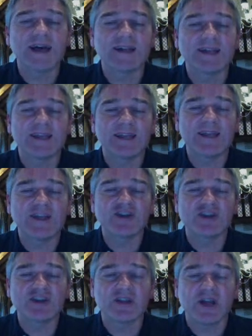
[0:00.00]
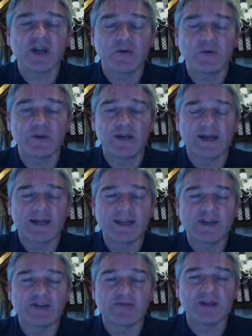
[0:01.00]
at each node, at
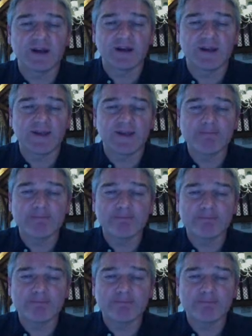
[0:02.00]
each grid ID,